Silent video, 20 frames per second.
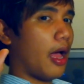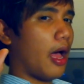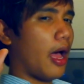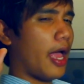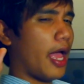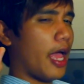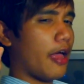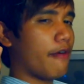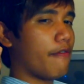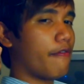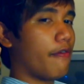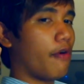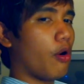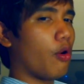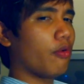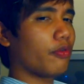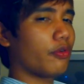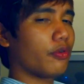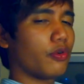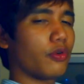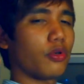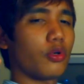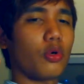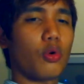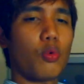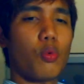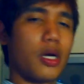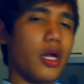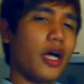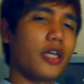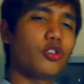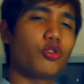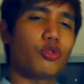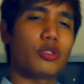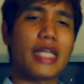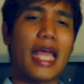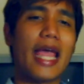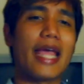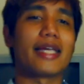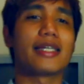I have over
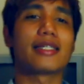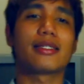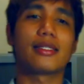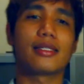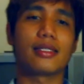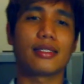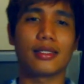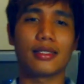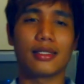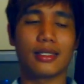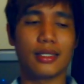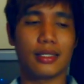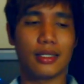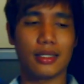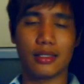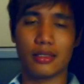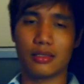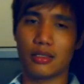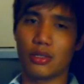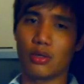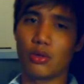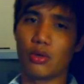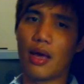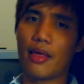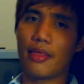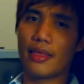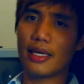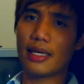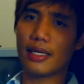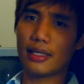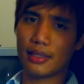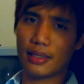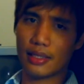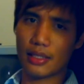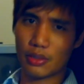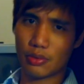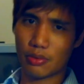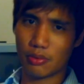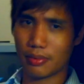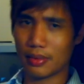100 takes, so I think
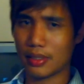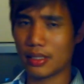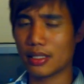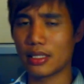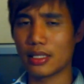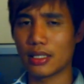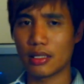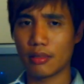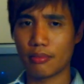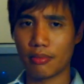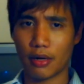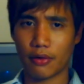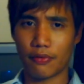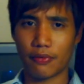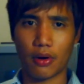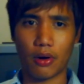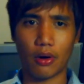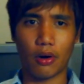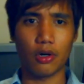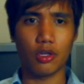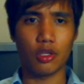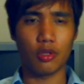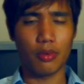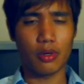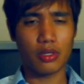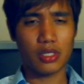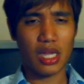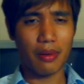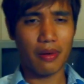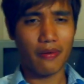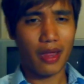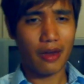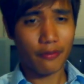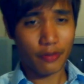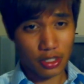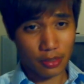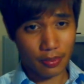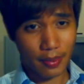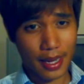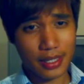this would be by far the most time I've ever
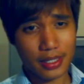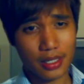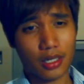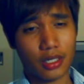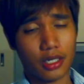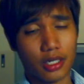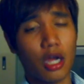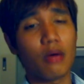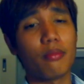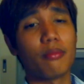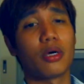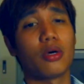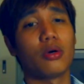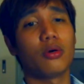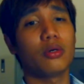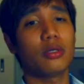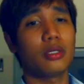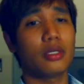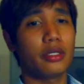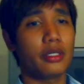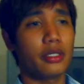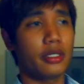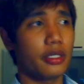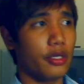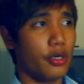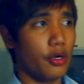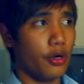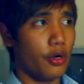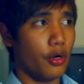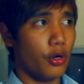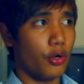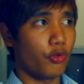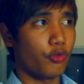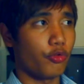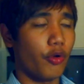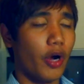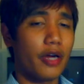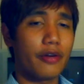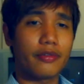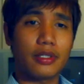spent on a combo,
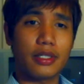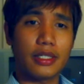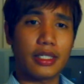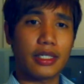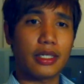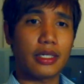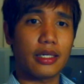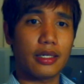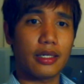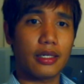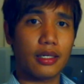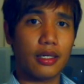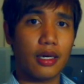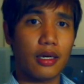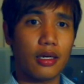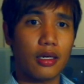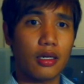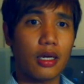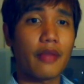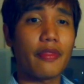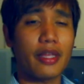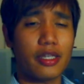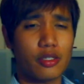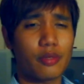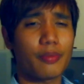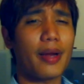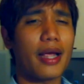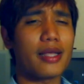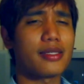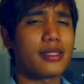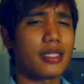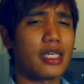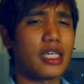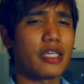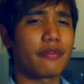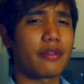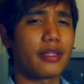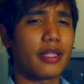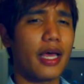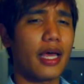rivaling, I think surpassing
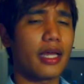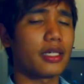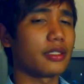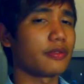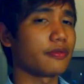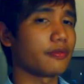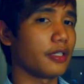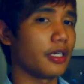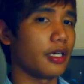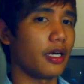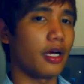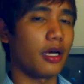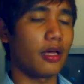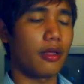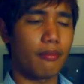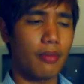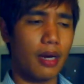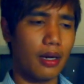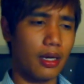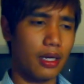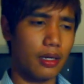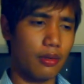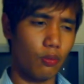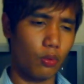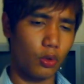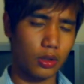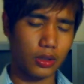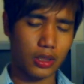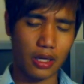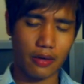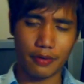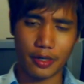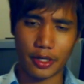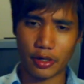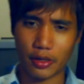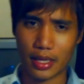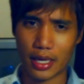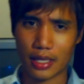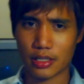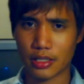even that of my World Cup
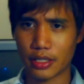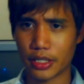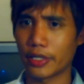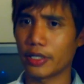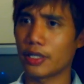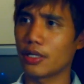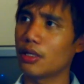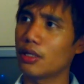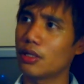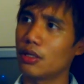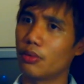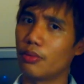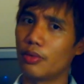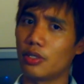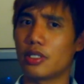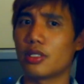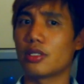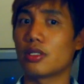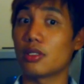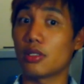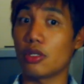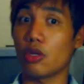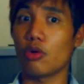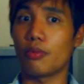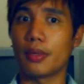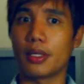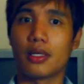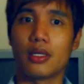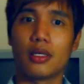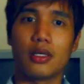video last year, which is stupid.